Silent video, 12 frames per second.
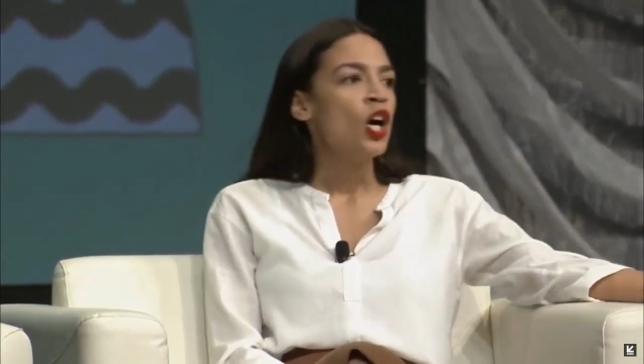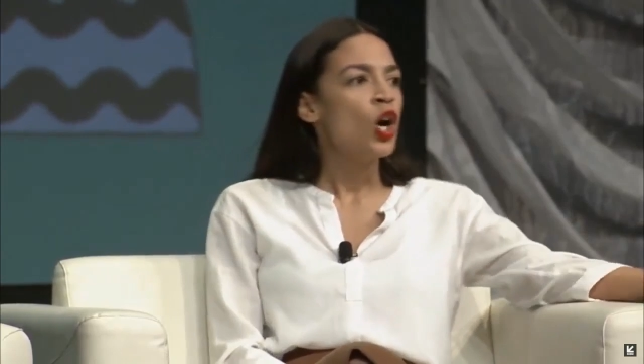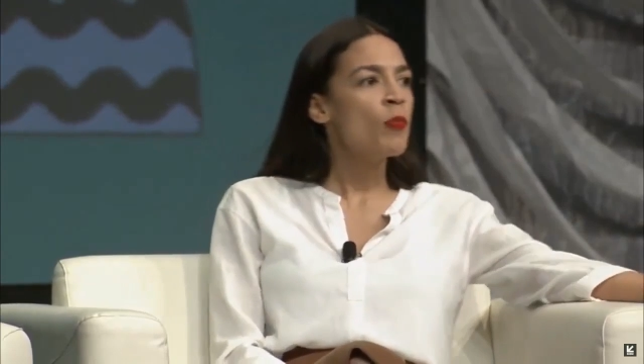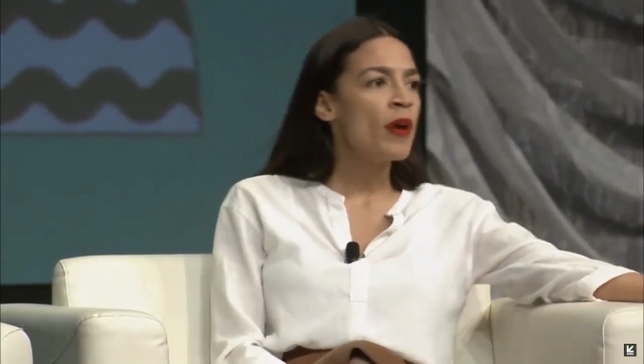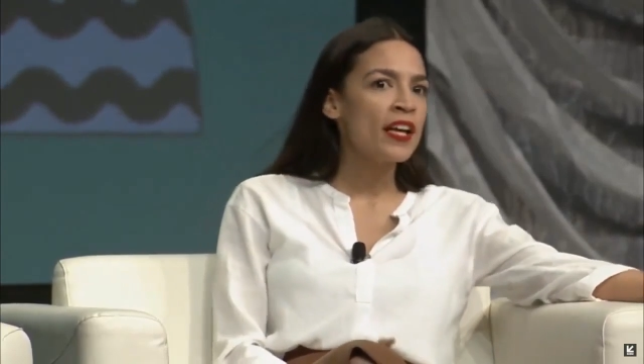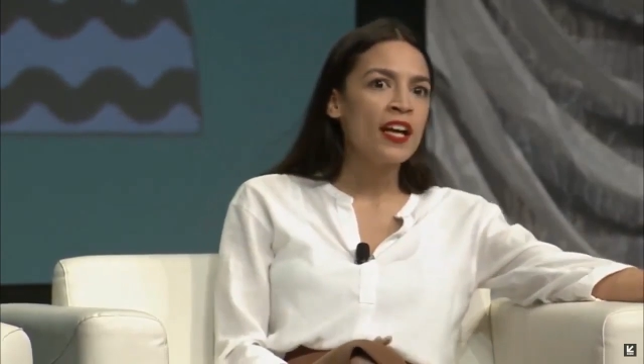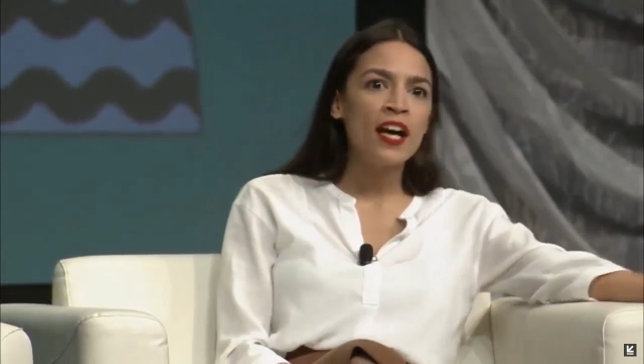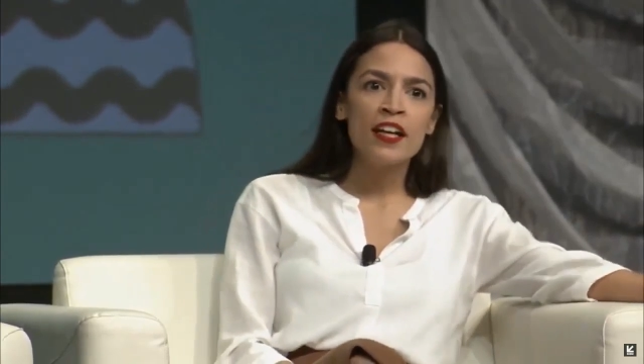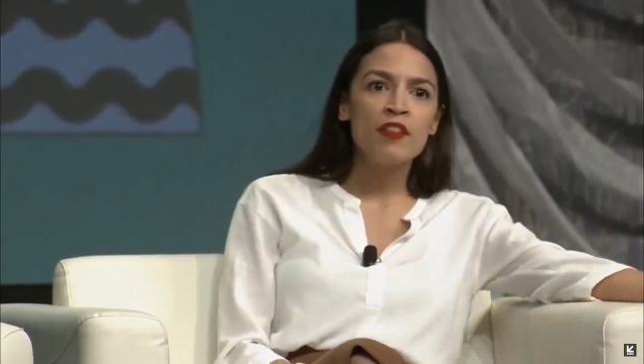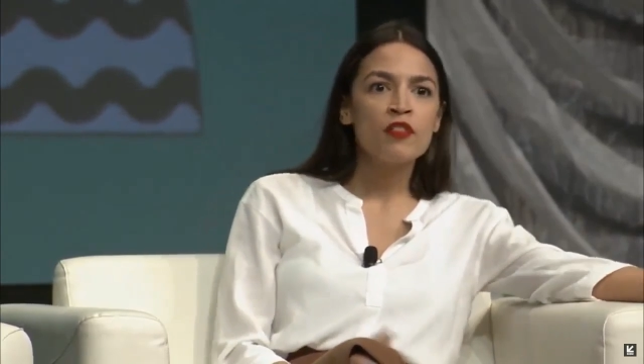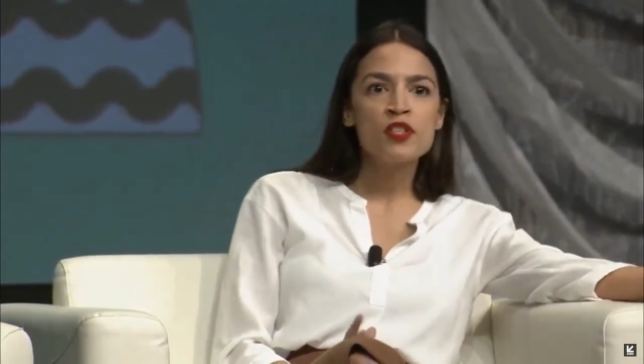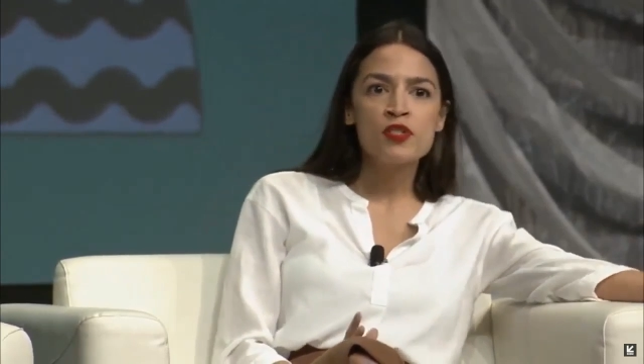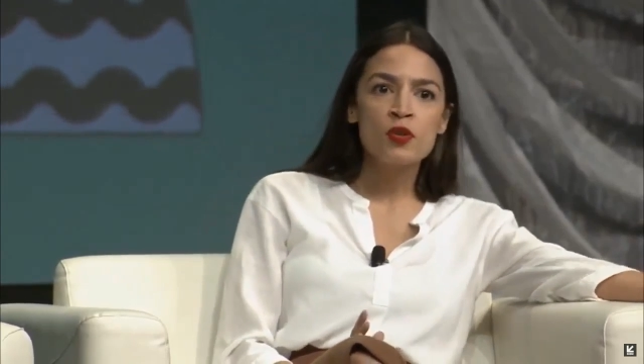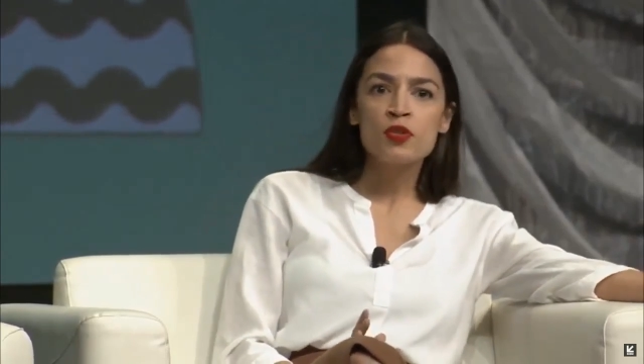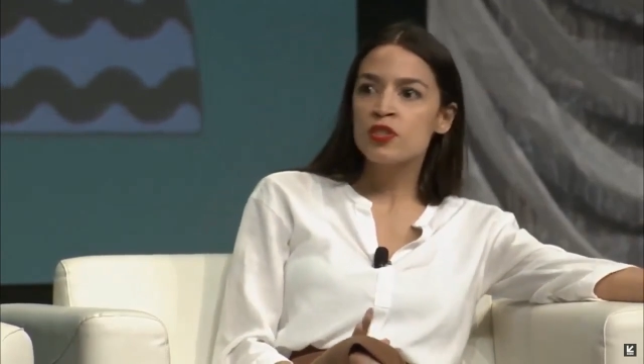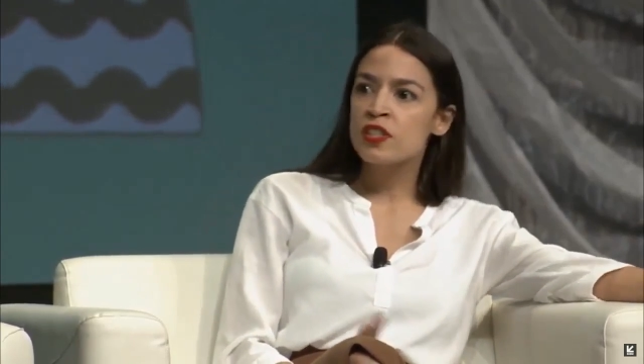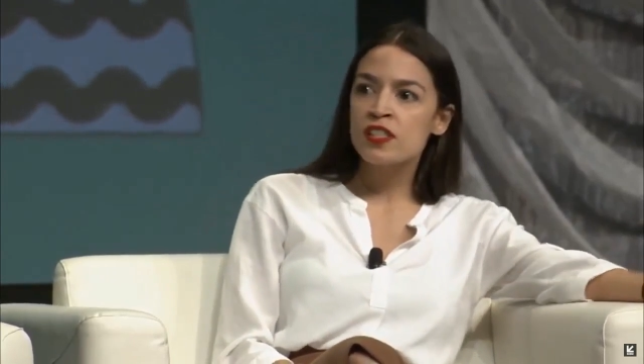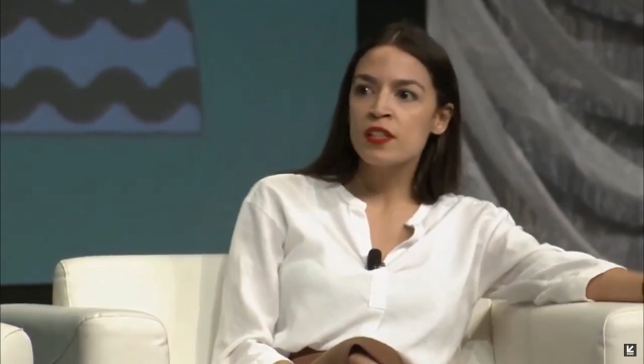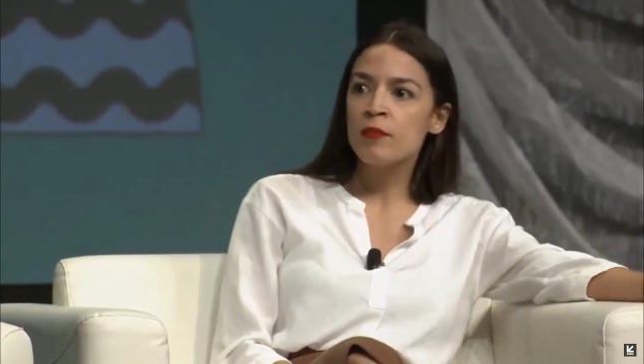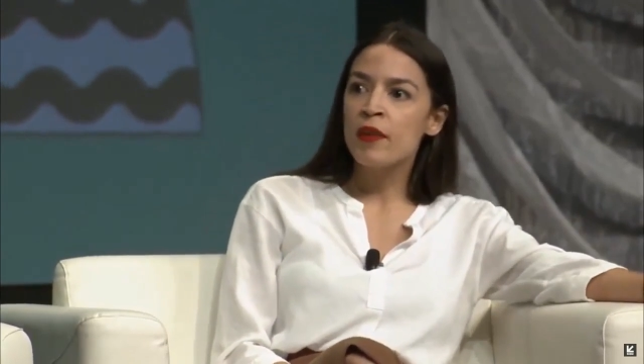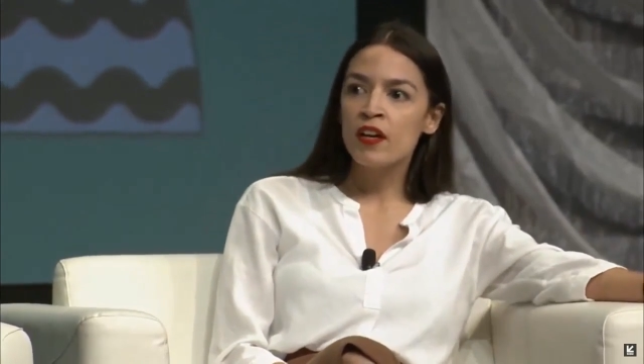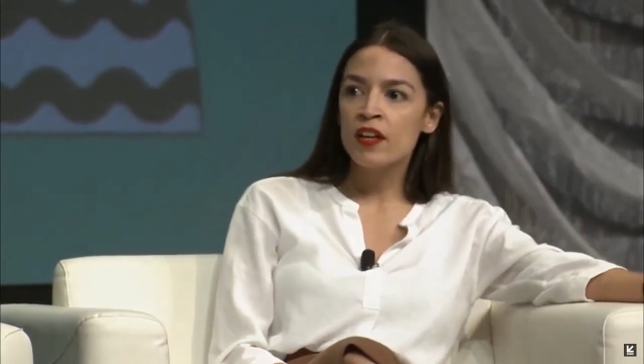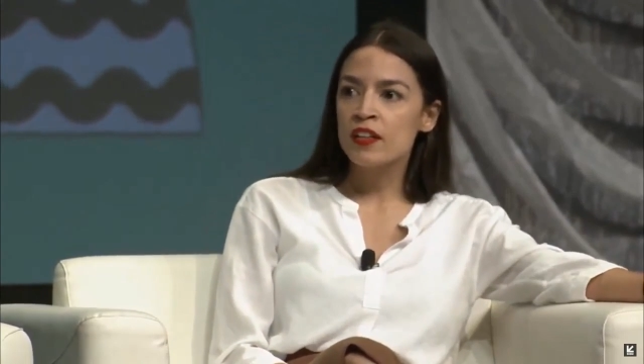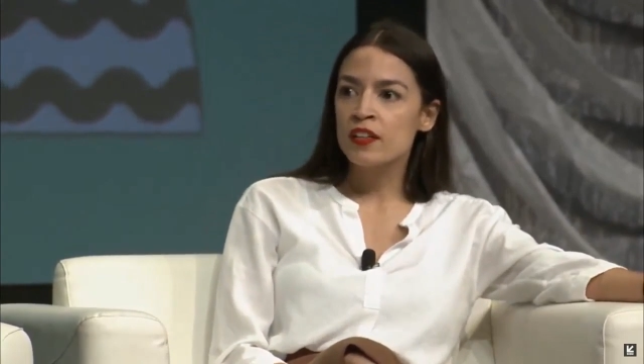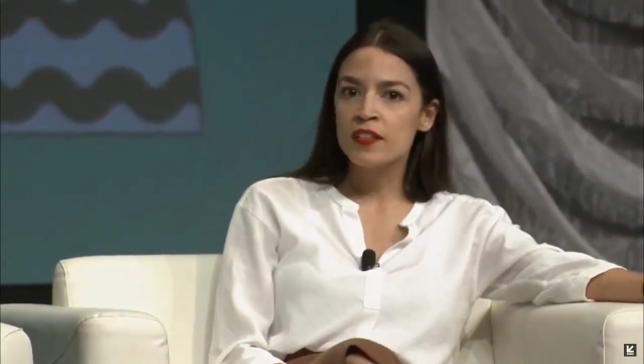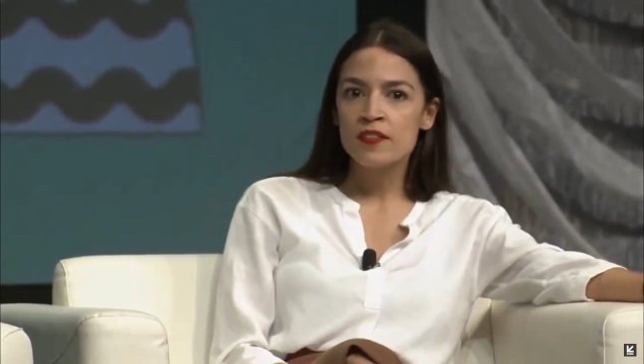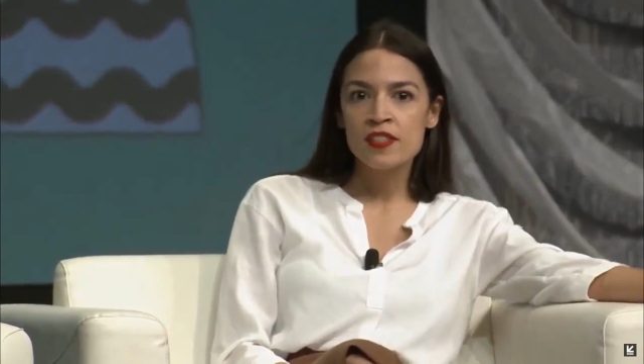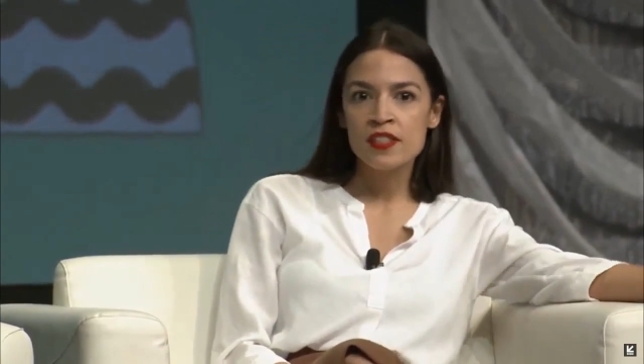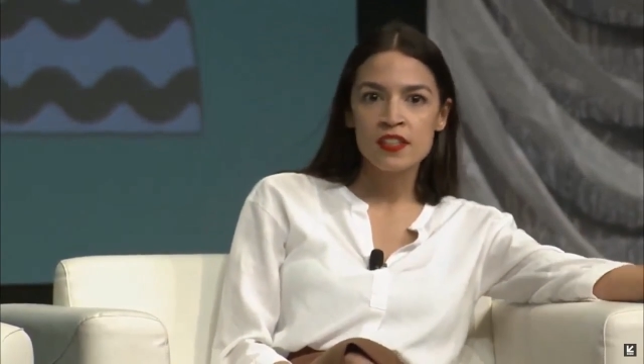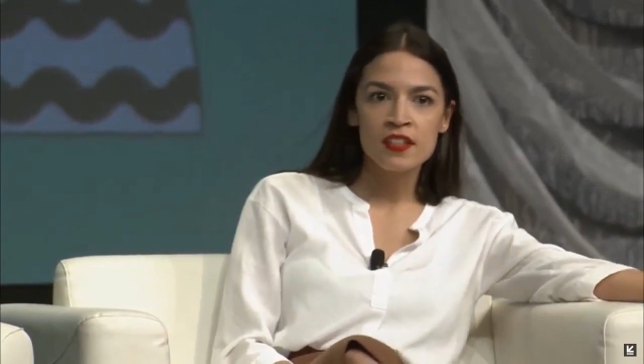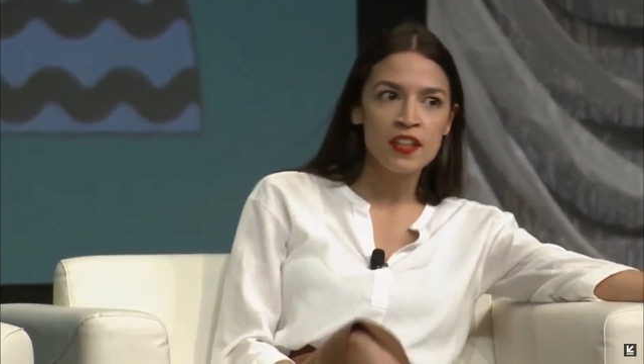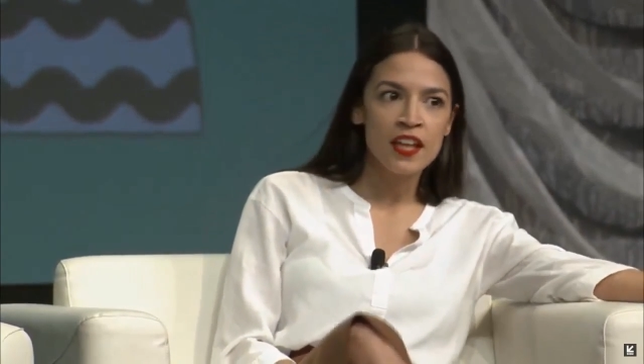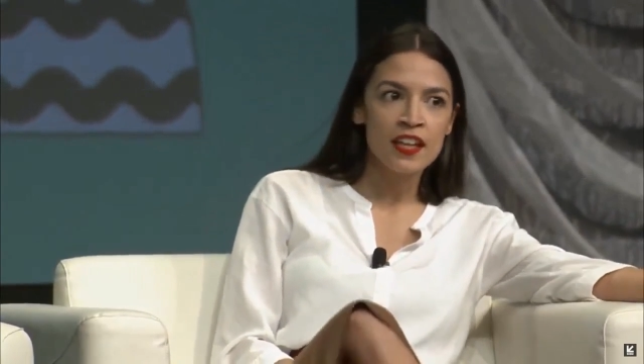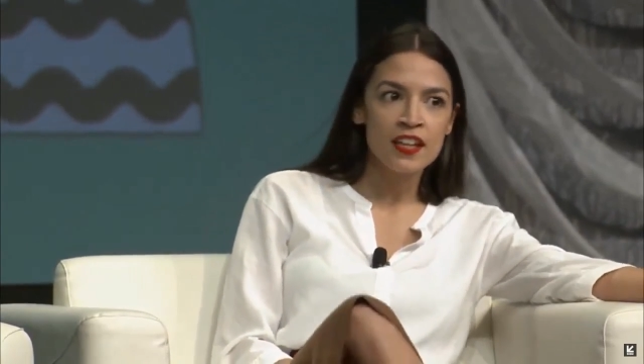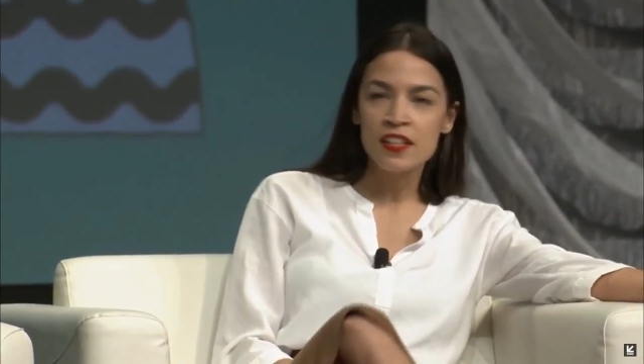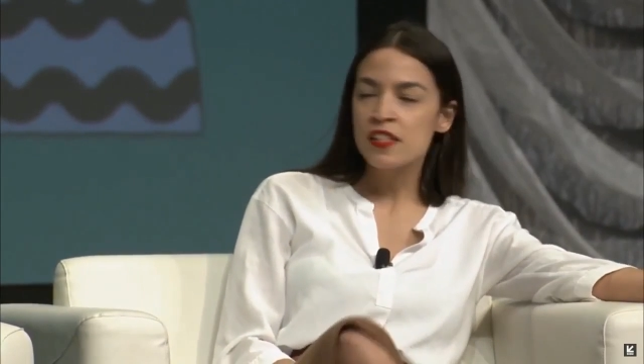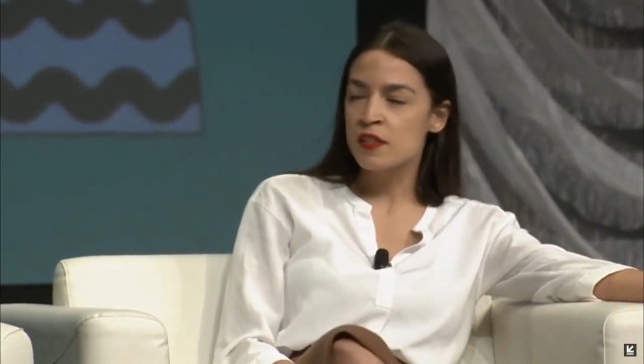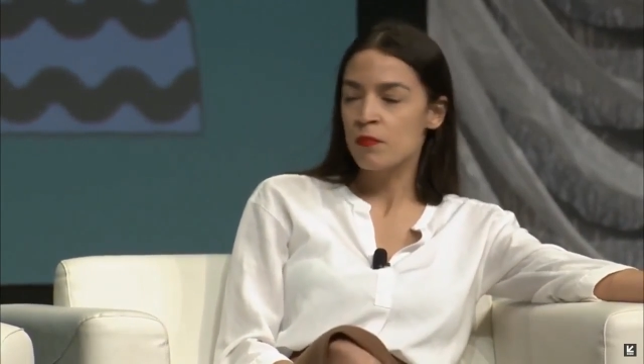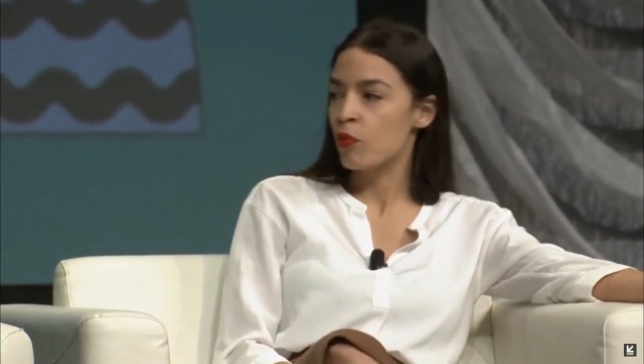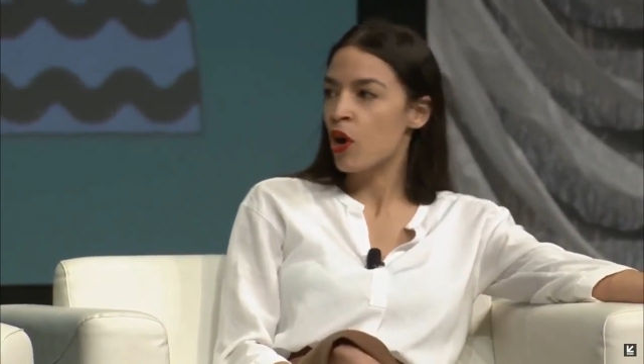oh my God, every socialist in America lives in like East